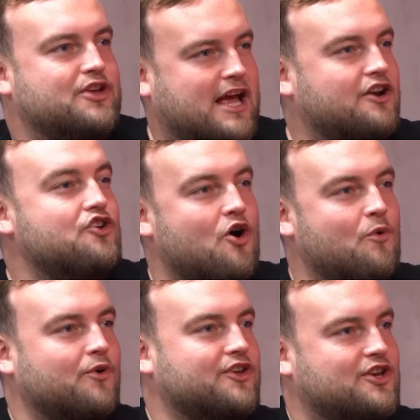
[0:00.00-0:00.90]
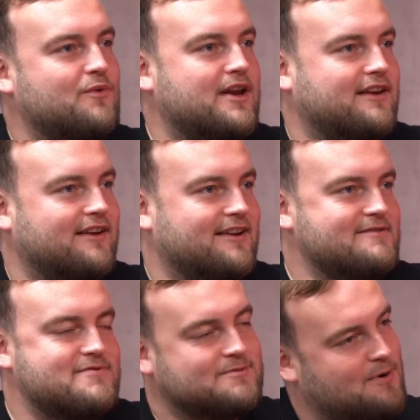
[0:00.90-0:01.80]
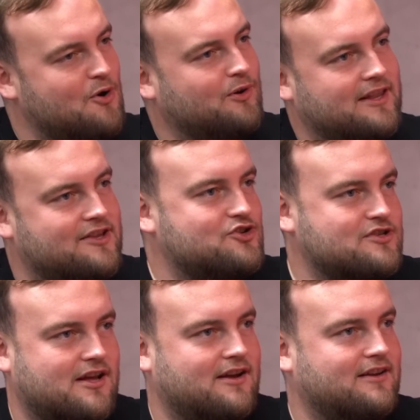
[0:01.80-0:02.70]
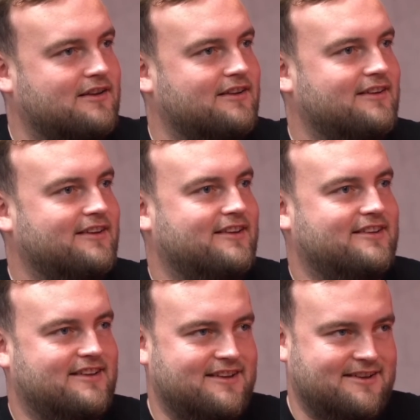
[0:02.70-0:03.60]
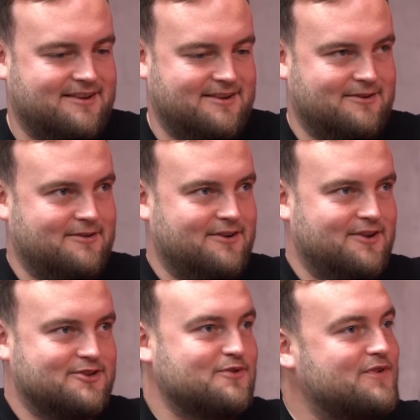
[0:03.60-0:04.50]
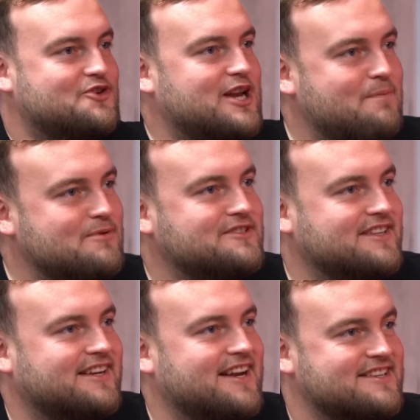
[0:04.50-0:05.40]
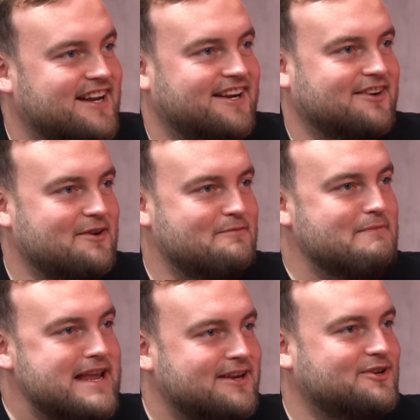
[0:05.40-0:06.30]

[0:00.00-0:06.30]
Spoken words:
But you kind of know what they're doing. Whereas bowling, they're just like, something just happens in the last, like, meter,